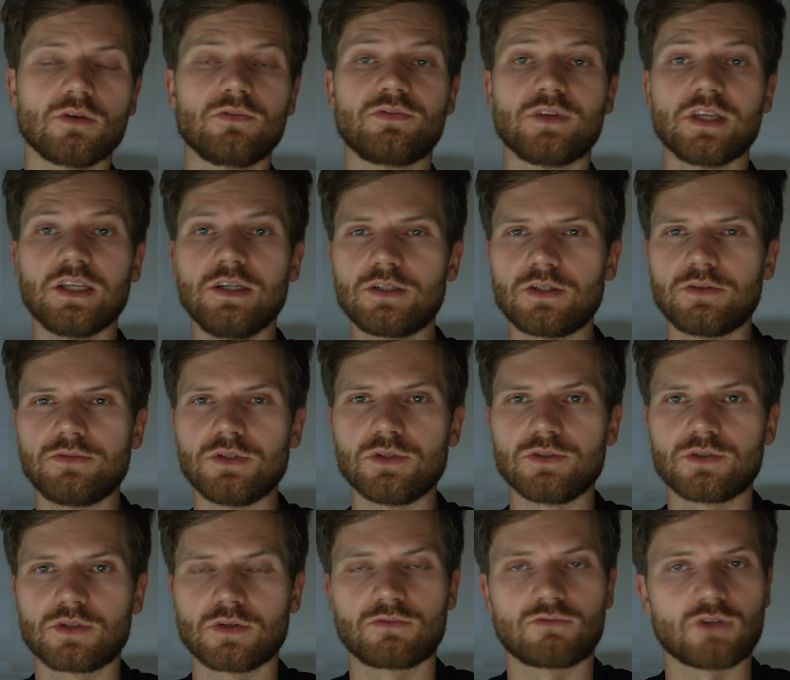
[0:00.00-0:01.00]
of
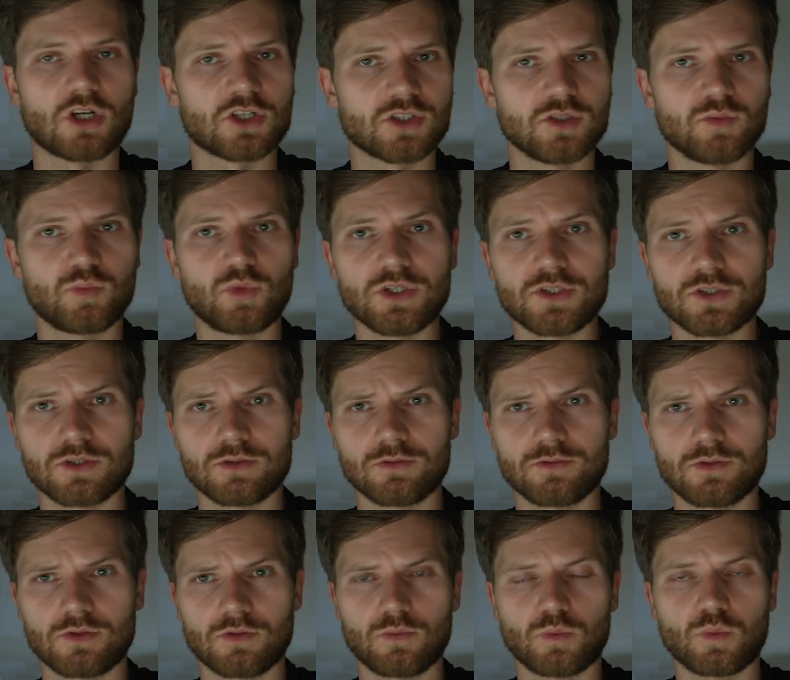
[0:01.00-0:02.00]
interviews of Russian
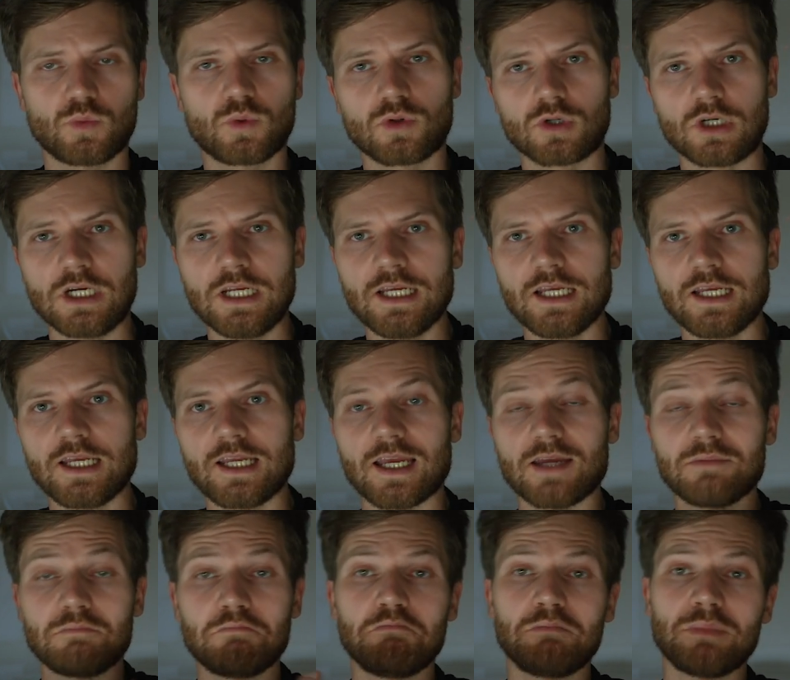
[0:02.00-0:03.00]
prisoners of war,
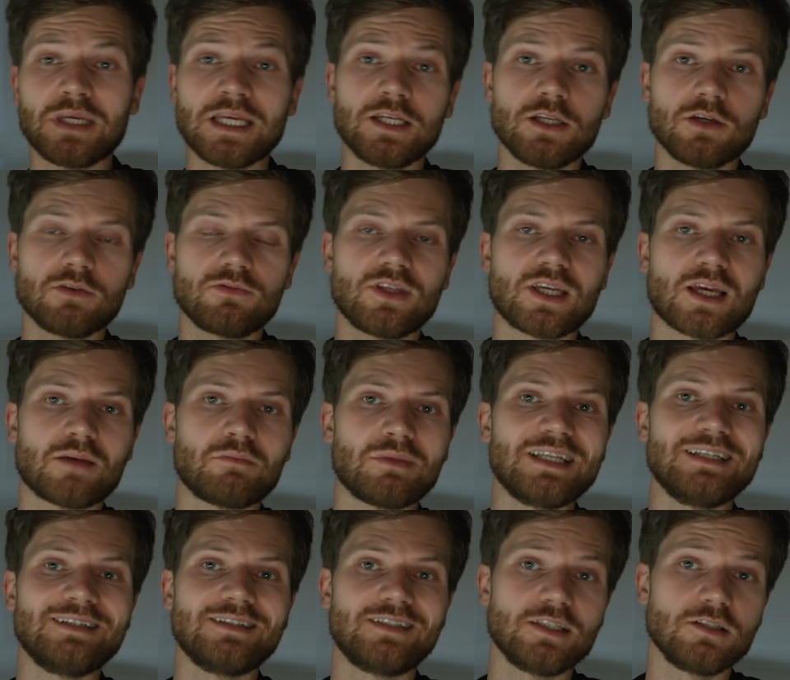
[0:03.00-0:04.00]
and many of them
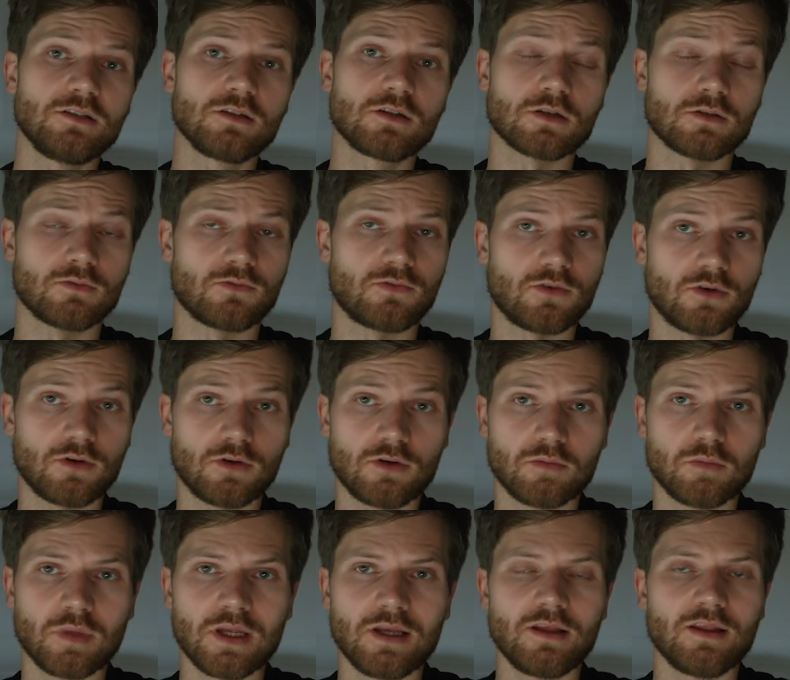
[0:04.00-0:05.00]
indeed
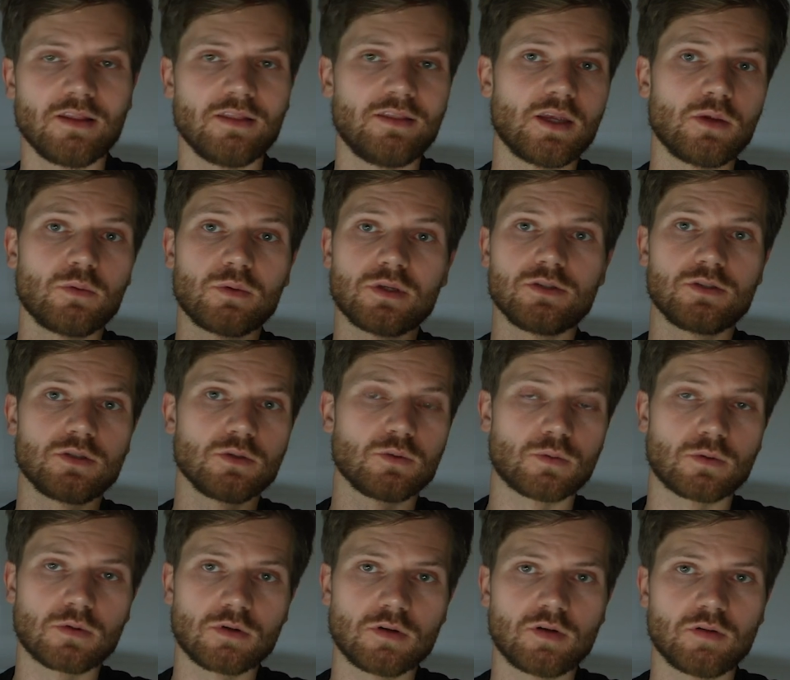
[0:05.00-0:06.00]
confirm they went to
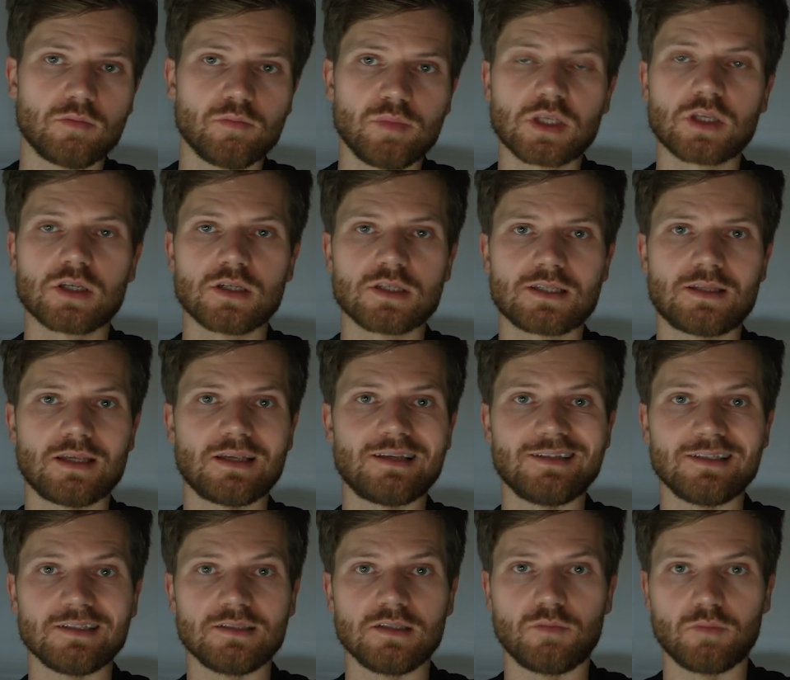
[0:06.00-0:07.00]
war because they
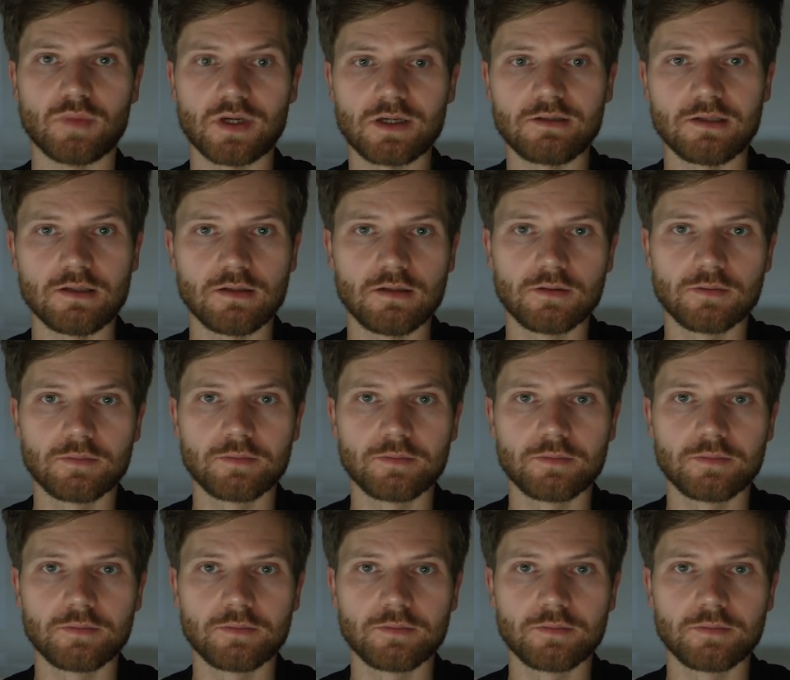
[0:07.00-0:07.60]
needed money.